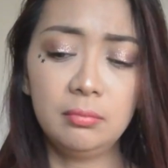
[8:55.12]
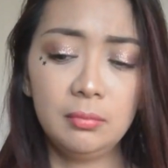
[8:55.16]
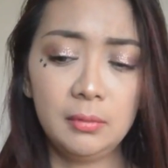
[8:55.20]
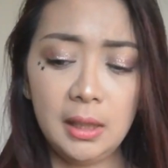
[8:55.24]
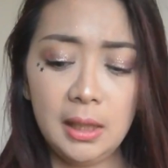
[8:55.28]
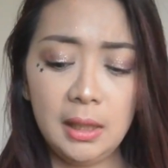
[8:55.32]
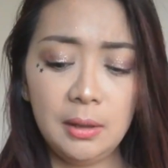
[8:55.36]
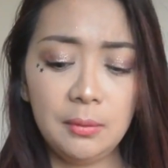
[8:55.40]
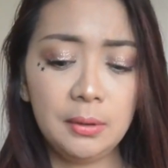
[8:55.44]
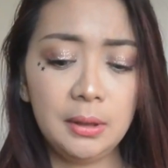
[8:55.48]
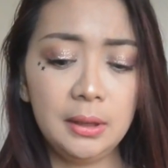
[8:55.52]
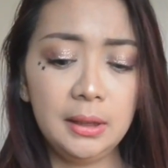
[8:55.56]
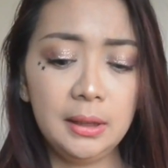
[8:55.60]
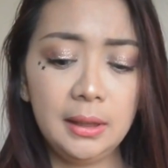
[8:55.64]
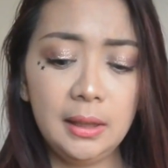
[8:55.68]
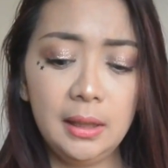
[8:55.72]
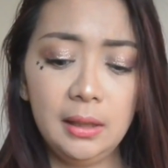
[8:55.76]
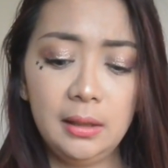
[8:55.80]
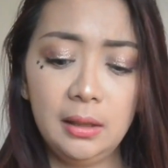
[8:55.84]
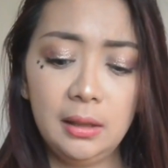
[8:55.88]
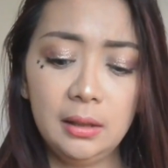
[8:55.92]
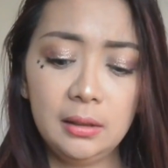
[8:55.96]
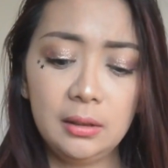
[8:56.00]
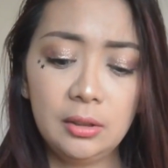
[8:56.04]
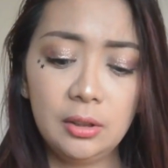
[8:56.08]
they really
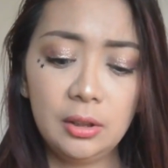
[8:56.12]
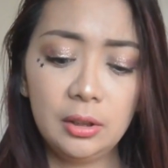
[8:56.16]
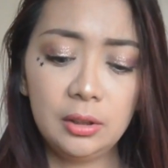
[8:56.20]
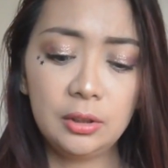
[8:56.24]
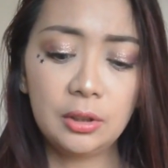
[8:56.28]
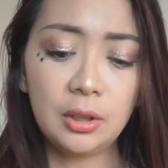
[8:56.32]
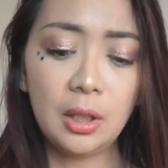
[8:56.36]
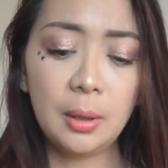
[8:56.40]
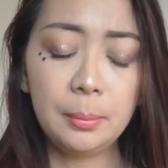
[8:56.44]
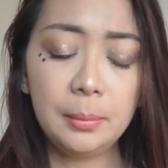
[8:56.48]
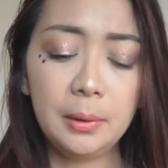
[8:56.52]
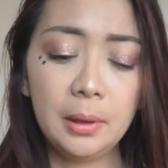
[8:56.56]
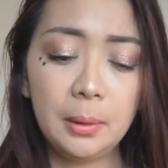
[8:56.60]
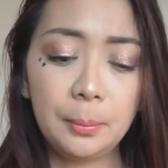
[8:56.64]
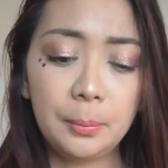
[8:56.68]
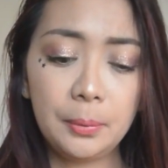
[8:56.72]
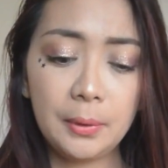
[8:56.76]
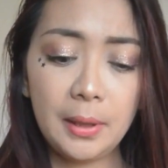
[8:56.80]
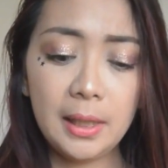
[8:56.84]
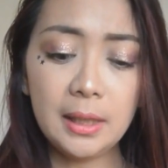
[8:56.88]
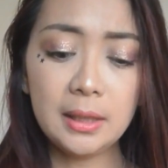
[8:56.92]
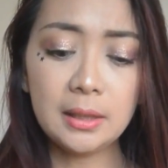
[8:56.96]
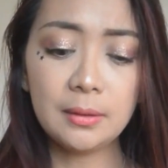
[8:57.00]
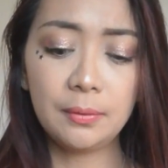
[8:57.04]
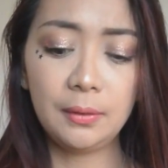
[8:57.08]
cannot uh, drop the
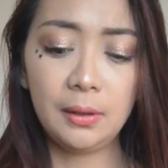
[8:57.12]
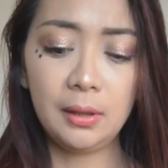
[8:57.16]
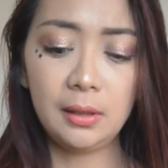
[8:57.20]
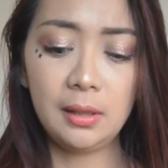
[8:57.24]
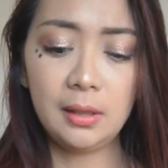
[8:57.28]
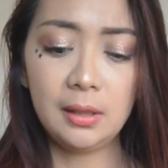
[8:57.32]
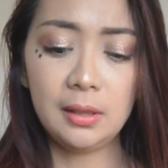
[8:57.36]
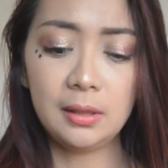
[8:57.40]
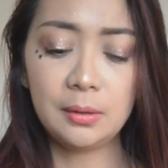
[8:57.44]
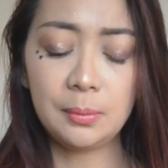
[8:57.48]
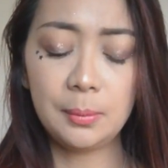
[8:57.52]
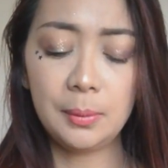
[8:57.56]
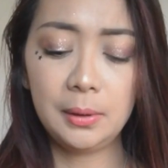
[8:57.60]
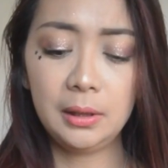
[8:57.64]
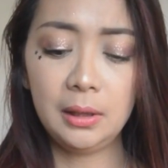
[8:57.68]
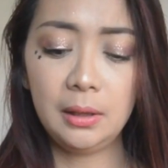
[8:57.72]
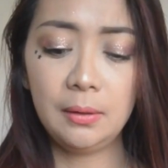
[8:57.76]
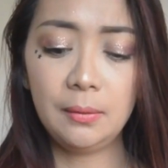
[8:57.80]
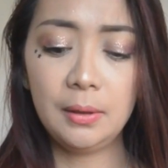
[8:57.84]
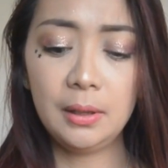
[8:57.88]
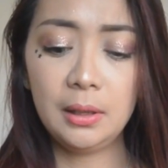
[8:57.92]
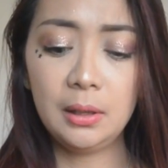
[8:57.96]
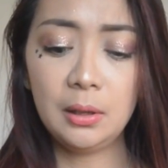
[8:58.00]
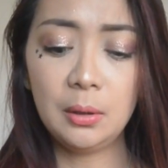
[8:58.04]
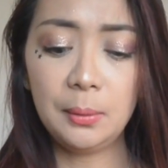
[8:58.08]
price for this one,
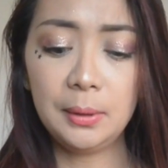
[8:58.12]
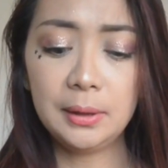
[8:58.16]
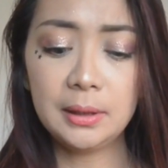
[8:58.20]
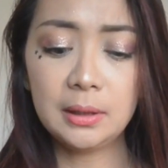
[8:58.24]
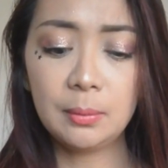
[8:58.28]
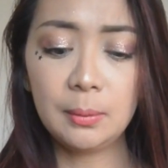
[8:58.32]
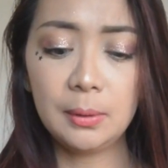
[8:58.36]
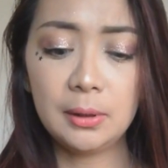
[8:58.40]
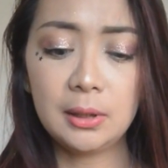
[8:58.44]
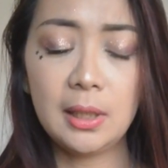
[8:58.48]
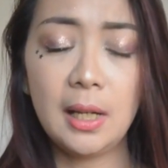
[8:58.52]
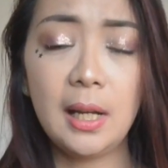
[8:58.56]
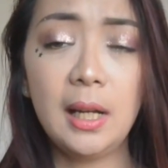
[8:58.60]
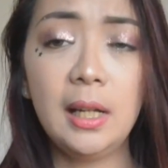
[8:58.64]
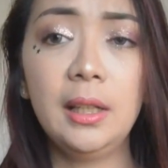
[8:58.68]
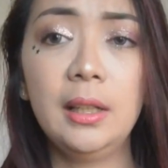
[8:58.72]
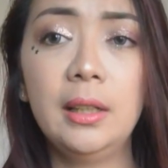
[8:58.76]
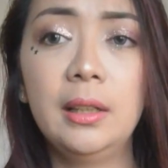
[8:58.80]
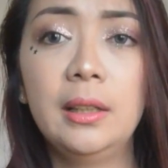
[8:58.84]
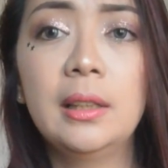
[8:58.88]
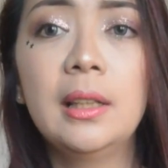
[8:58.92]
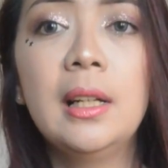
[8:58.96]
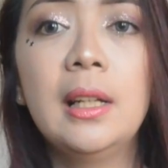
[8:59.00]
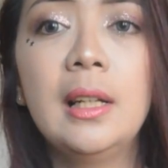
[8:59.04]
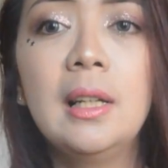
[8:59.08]
even though it's
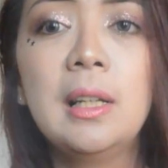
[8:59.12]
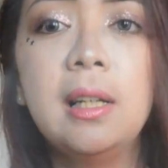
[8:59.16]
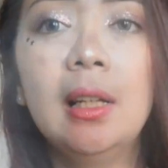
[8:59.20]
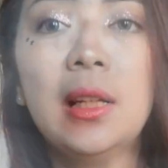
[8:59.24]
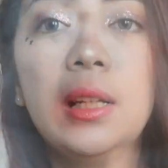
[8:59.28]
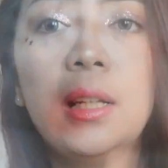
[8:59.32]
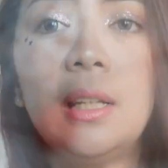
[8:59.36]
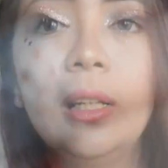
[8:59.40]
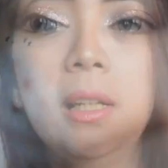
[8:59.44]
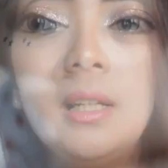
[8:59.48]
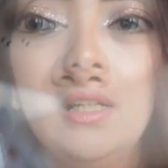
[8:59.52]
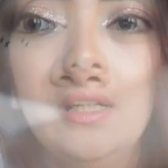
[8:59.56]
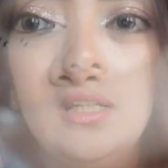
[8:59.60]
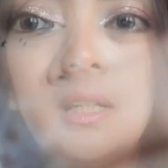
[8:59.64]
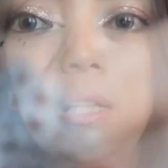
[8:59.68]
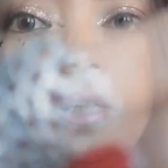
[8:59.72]
retired. And